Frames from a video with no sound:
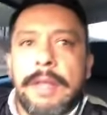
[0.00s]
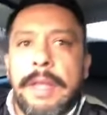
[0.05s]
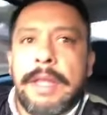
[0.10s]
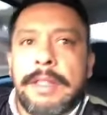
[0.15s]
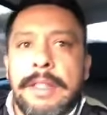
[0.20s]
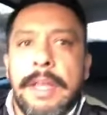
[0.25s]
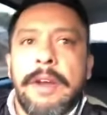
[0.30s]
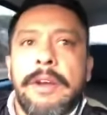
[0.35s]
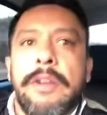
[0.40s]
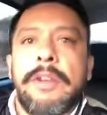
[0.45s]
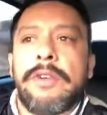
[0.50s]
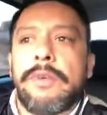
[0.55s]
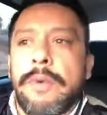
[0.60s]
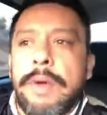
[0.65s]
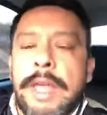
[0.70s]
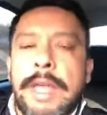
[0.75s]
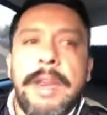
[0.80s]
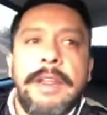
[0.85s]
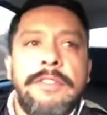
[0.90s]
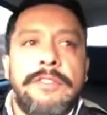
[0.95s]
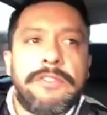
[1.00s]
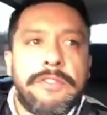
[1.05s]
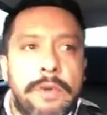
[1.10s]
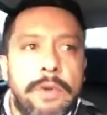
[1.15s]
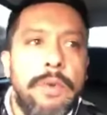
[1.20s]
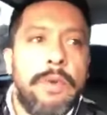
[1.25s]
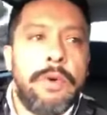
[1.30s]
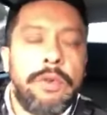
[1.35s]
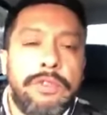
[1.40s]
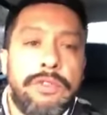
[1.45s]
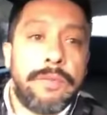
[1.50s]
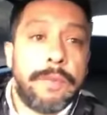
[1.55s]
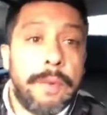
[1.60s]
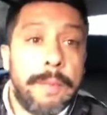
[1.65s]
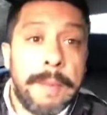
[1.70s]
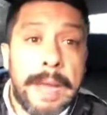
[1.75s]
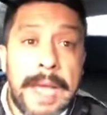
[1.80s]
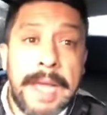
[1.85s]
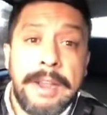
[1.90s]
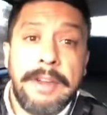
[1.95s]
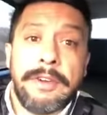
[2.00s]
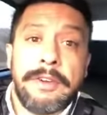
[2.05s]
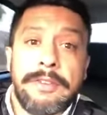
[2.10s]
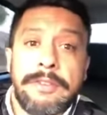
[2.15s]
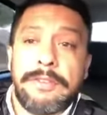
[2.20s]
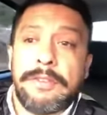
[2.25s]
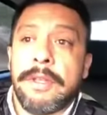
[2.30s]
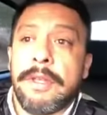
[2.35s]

they're creating schools for minors,